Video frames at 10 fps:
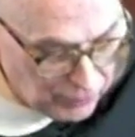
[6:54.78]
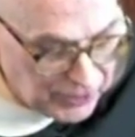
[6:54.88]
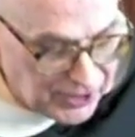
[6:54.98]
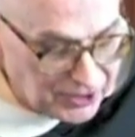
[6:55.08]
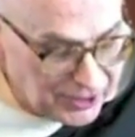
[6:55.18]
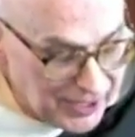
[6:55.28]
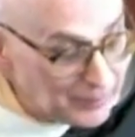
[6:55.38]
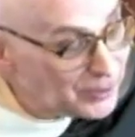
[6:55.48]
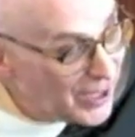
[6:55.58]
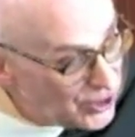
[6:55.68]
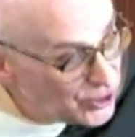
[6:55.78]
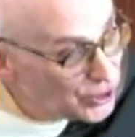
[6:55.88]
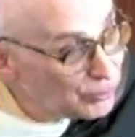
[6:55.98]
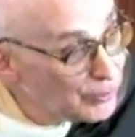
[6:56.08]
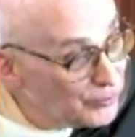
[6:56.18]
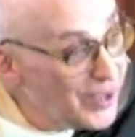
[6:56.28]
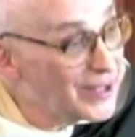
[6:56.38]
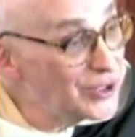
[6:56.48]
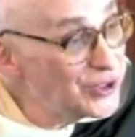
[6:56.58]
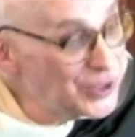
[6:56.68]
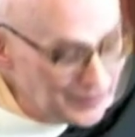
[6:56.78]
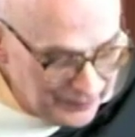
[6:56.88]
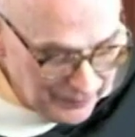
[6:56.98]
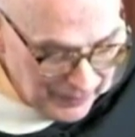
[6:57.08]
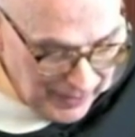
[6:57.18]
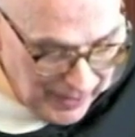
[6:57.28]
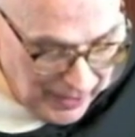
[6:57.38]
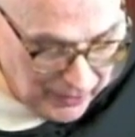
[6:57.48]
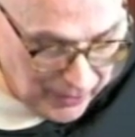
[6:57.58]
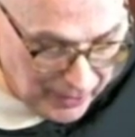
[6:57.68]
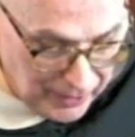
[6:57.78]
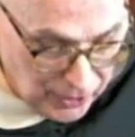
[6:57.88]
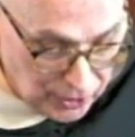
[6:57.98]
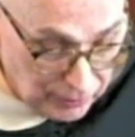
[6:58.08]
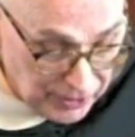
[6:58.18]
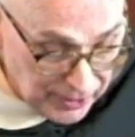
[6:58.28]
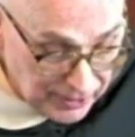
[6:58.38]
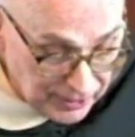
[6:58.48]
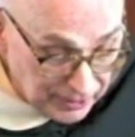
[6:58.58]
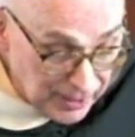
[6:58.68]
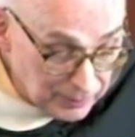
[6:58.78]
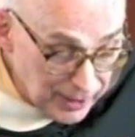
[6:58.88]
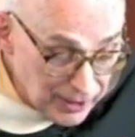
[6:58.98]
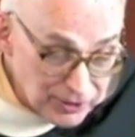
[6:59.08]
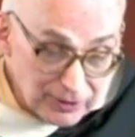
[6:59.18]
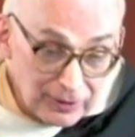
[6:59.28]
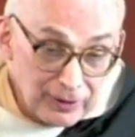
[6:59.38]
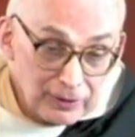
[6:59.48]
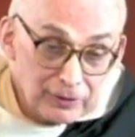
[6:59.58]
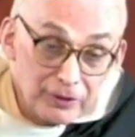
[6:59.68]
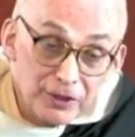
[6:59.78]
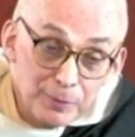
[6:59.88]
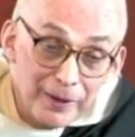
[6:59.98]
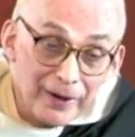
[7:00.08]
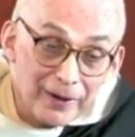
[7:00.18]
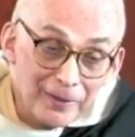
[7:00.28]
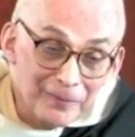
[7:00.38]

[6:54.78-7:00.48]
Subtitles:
to resist a temptation to revenge than it is to resist a temptation to despair.